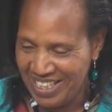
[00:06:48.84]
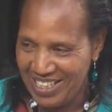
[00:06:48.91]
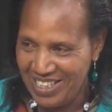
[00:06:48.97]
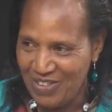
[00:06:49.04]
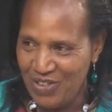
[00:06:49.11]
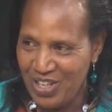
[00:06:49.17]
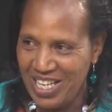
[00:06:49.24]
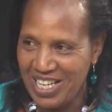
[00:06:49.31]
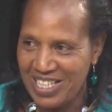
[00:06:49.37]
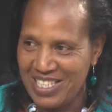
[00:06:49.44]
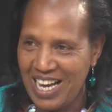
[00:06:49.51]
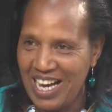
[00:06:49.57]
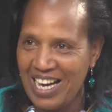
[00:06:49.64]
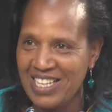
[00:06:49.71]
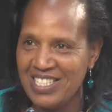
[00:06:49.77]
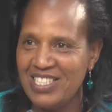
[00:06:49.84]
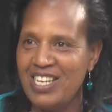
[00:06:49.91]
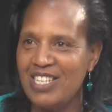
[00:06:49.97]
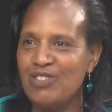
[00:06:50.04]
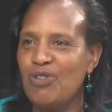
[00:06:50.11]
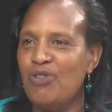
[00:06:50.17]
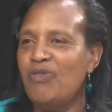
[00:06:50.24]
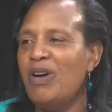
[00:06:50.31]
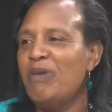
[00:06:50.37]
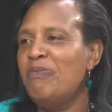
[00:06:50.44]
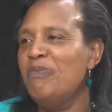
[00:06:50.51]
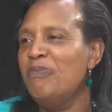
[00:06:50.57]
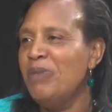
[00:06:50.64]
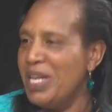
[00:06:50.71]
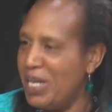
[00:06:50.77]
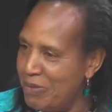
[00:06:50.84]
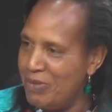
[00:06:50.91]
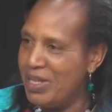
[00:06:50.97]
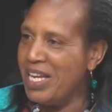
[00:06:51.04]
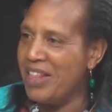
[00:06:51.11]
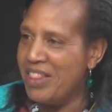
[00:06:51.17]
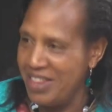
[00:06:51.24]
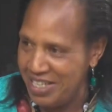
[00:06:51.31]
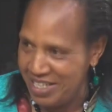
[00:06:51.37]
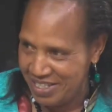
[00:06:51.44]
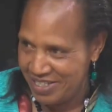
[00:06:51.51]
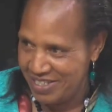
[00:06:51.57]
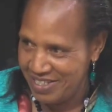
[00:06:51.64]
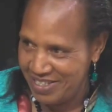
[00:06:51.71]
We get anxious over many, many things.